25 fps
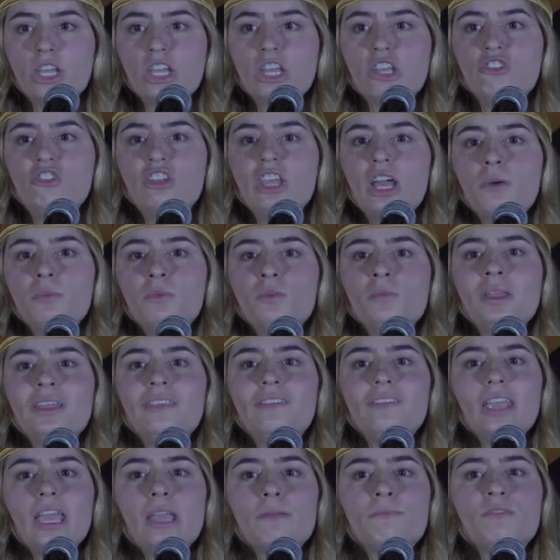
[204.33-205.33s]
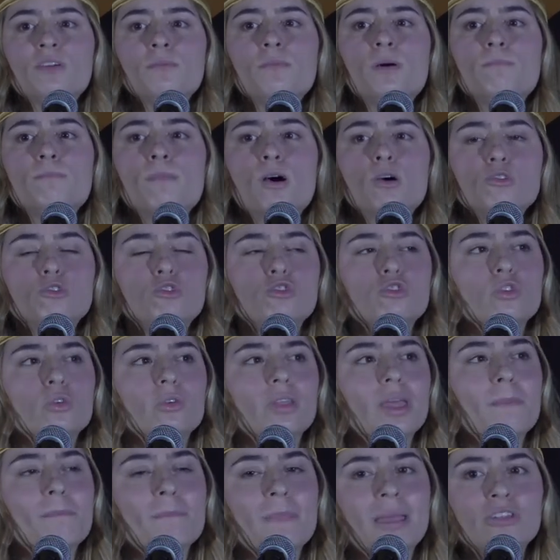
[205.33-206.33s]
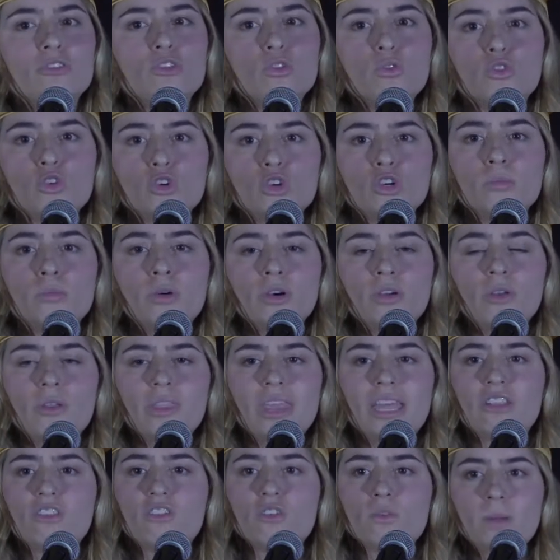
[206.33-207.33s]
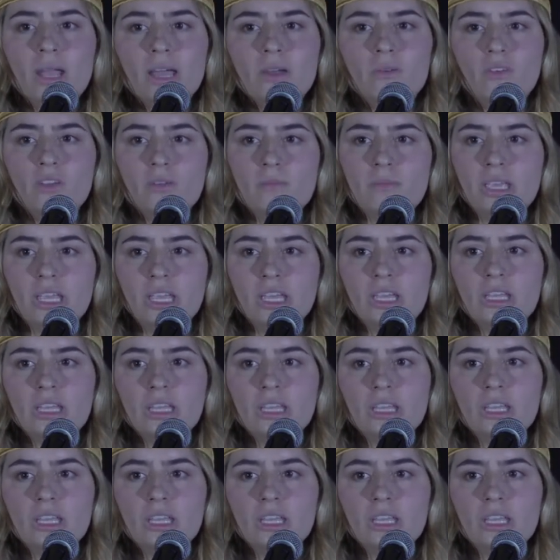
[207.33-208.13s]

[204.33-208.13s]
She helped me escape from emotional and mental turmoil that surrounded me.